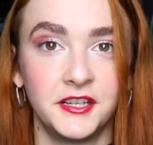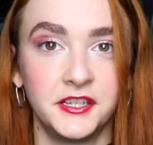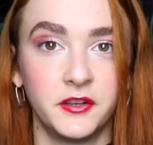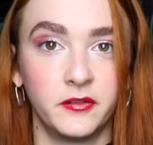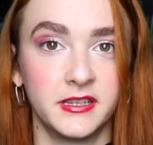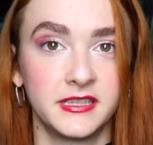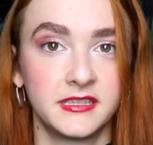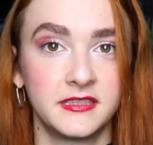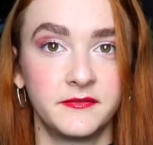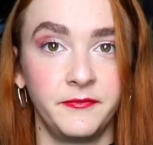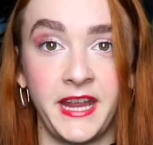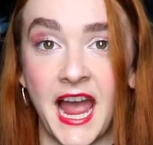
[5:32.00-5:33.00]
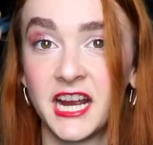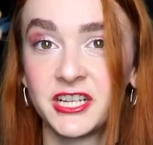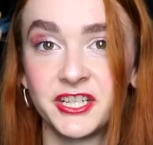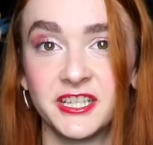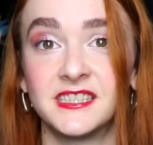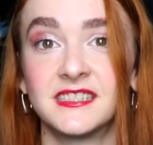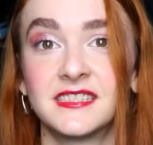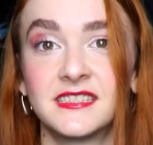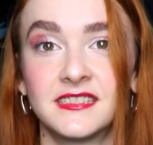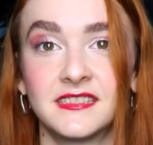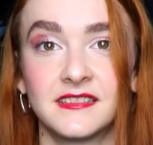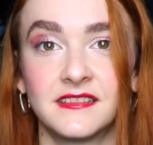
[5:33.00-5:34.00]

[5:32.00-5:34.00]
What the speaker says: Notice reactions